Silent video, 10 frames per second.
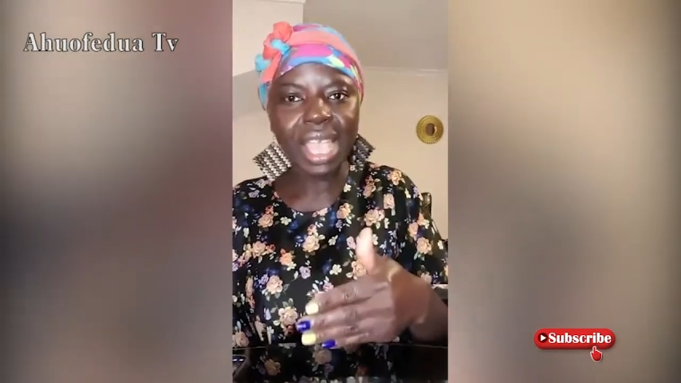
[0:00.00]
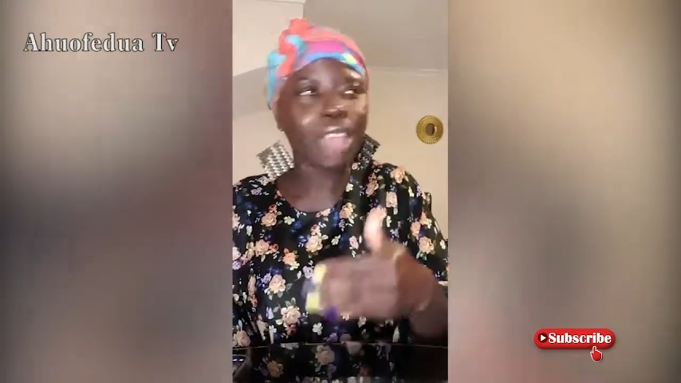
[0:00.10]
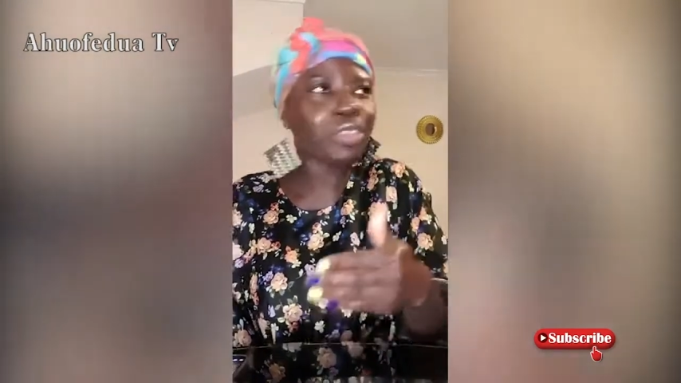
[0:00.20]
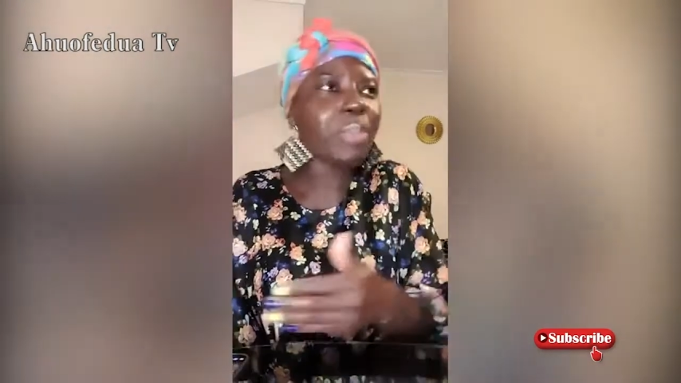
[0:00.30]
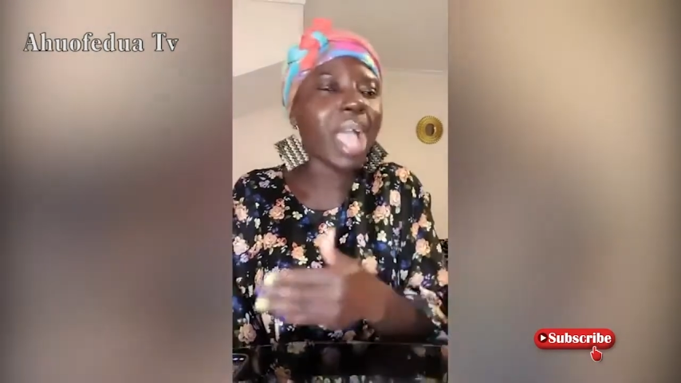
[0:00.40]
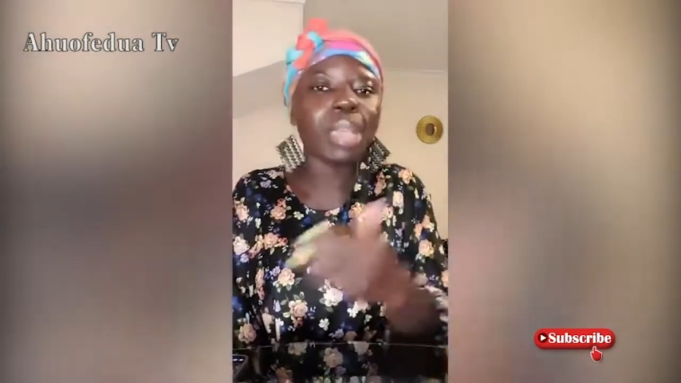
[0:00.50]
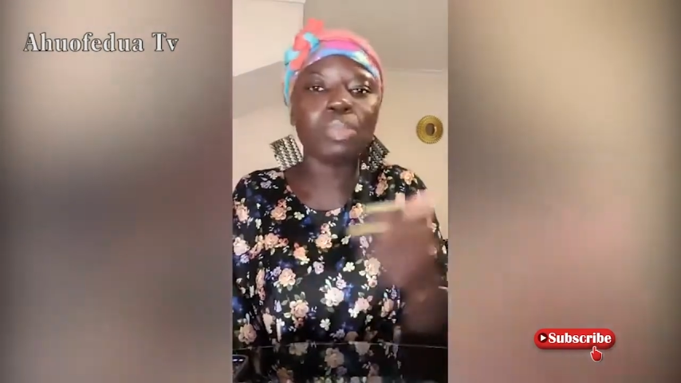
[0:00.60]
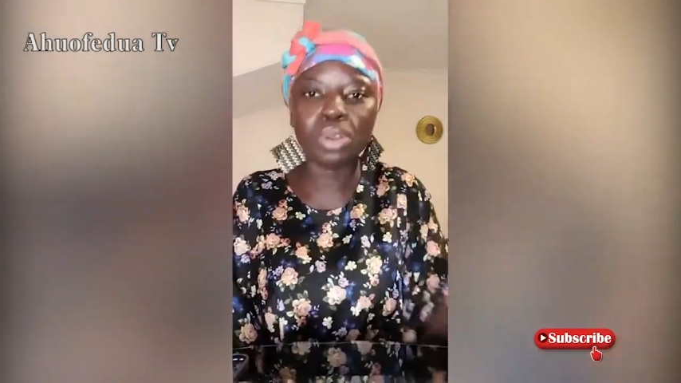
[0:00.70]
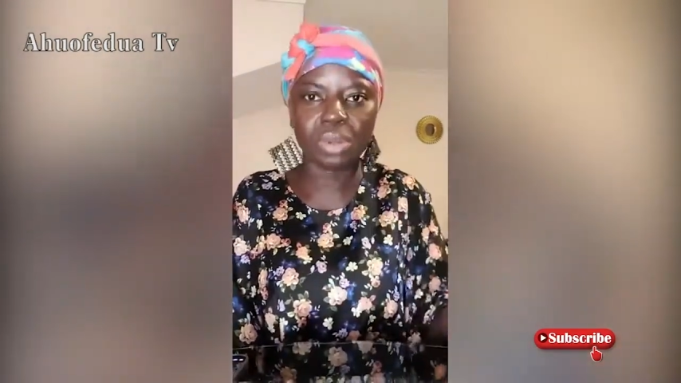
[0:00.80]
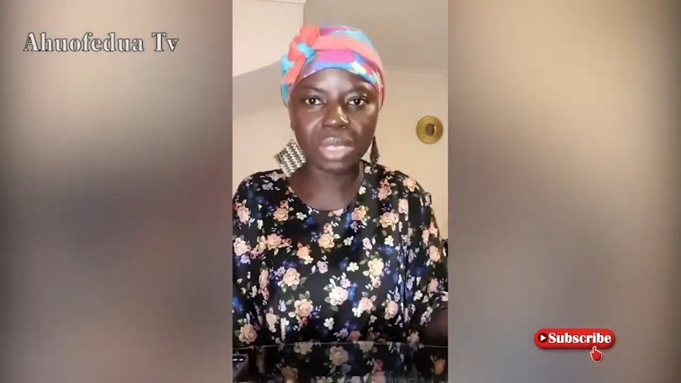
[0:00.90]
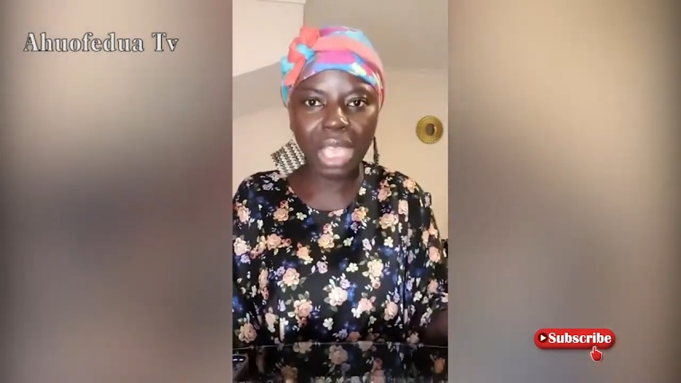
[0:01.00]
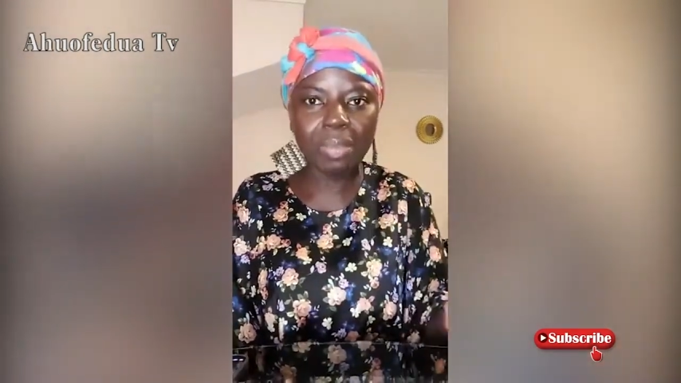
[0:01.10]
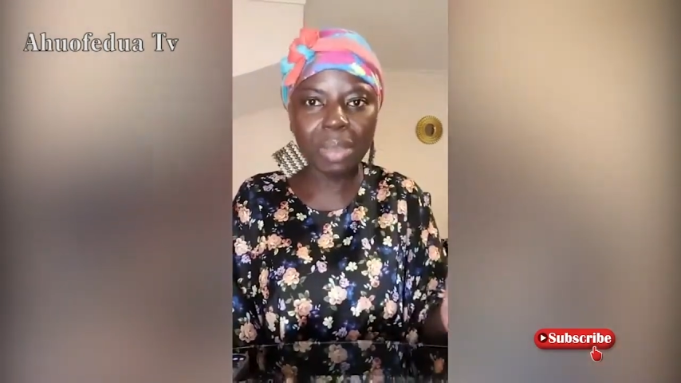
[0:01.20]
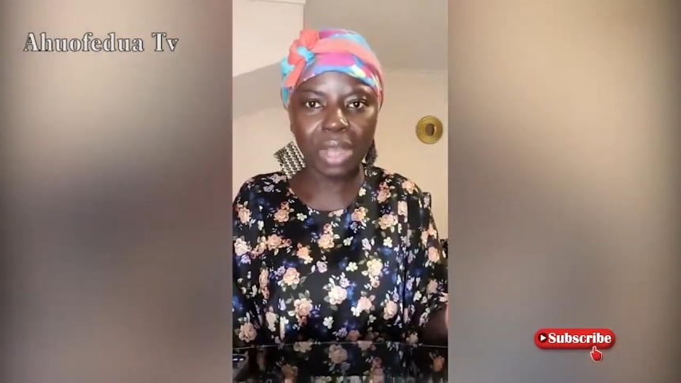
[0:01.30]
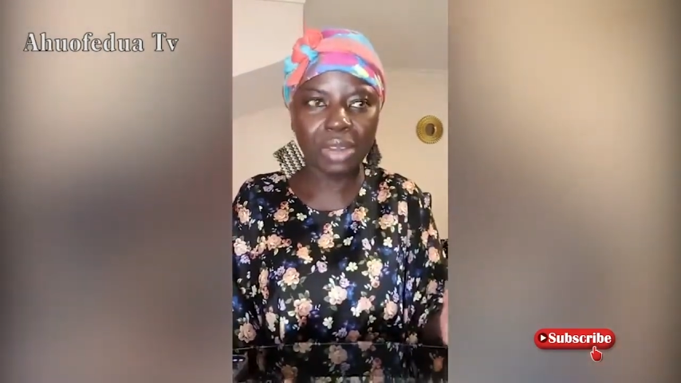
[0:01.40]
and no buy a bonus
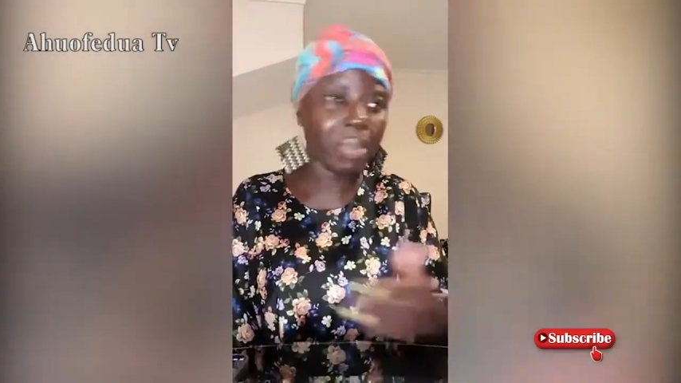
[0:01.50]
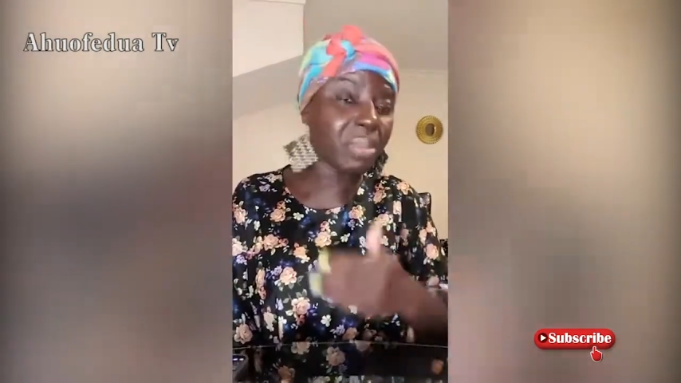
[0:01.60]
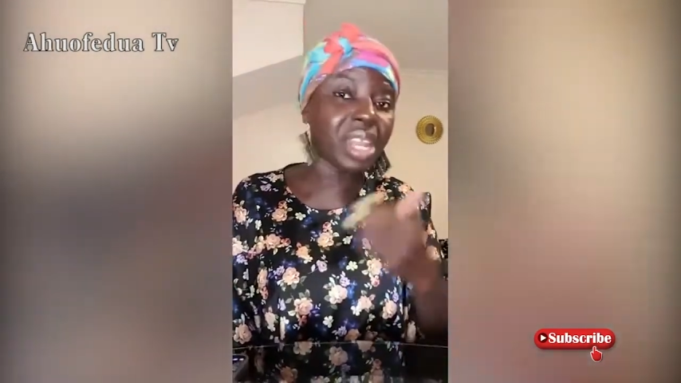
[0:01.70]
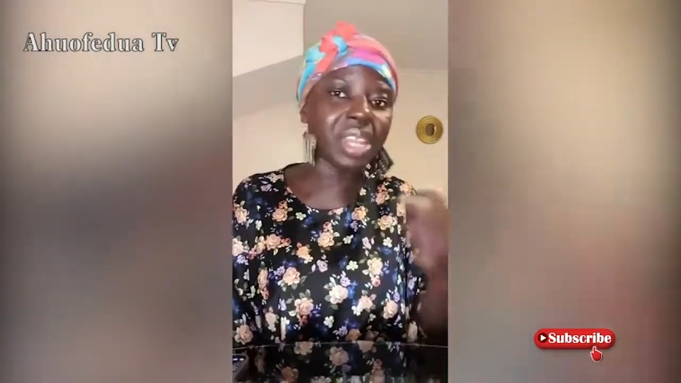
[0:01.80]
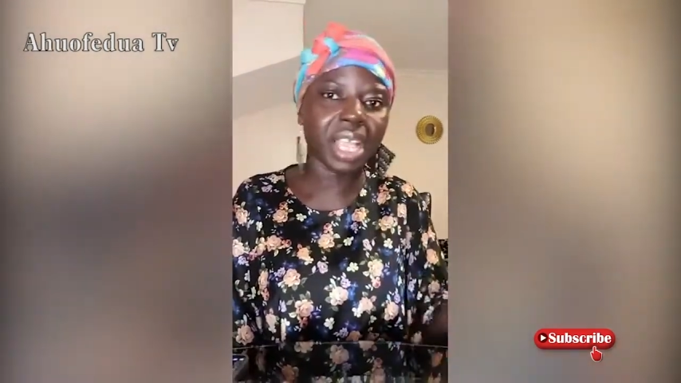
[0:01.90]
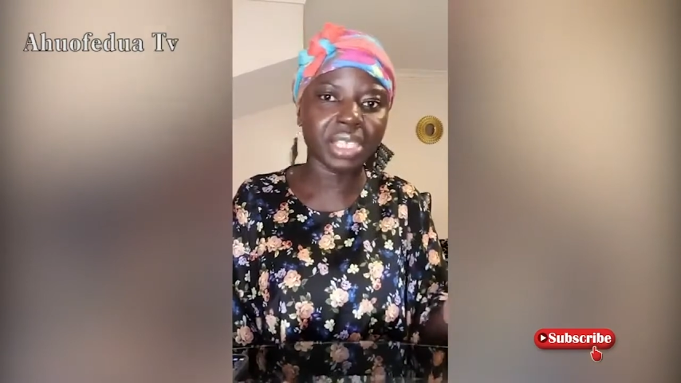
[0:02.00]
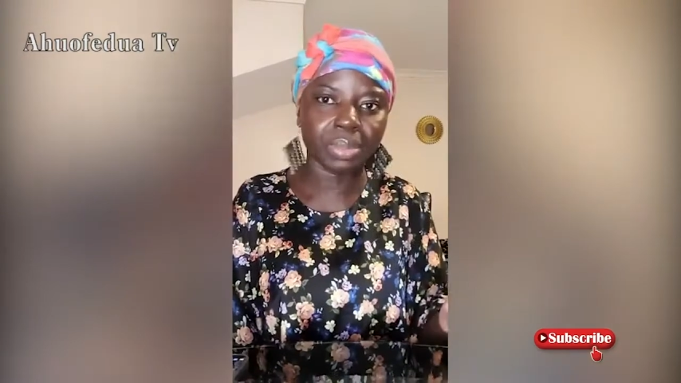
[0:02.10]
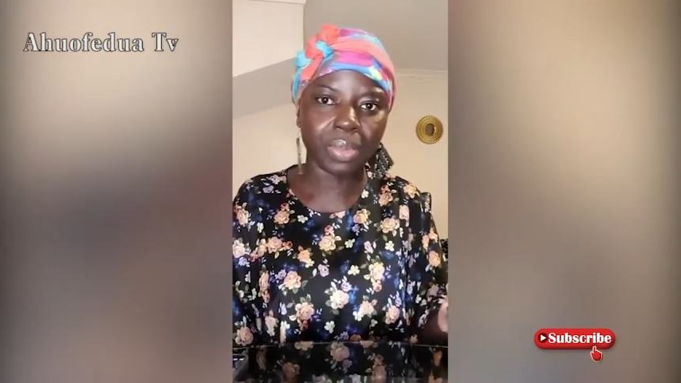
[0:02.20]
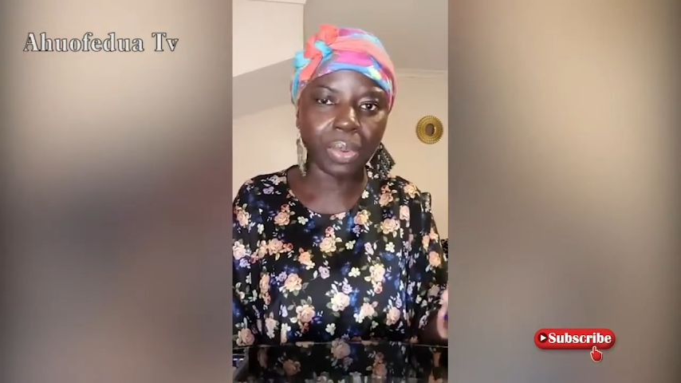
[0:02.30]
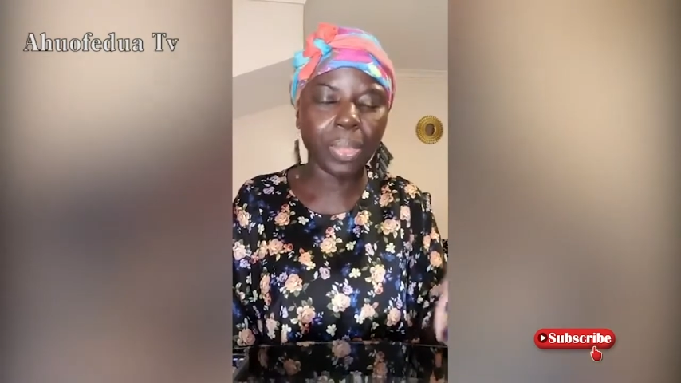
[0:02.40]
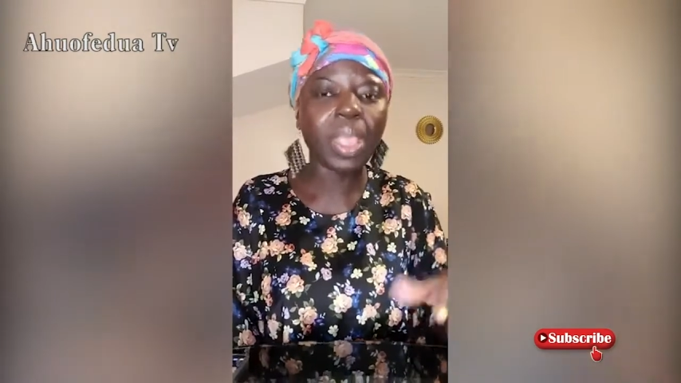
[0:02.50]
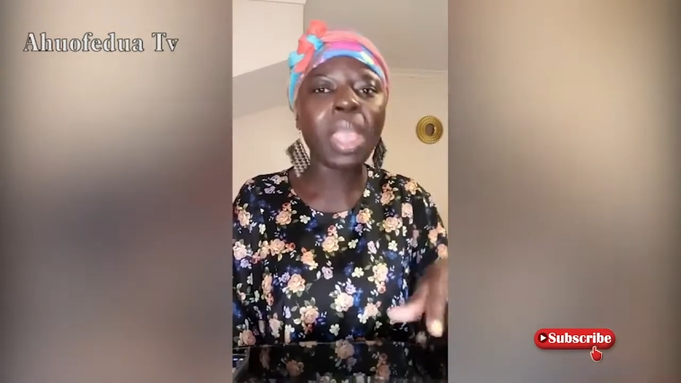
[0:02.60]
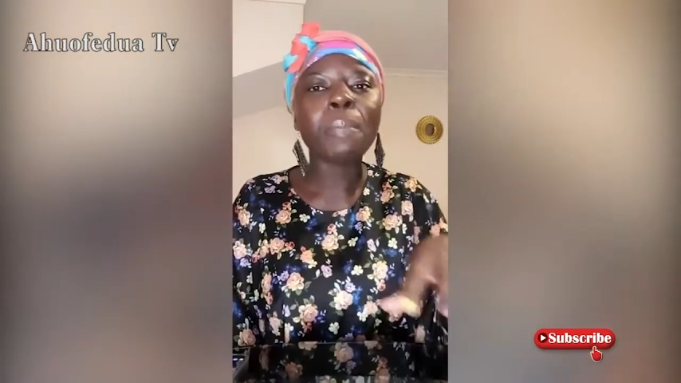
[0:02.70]
and be man and near more.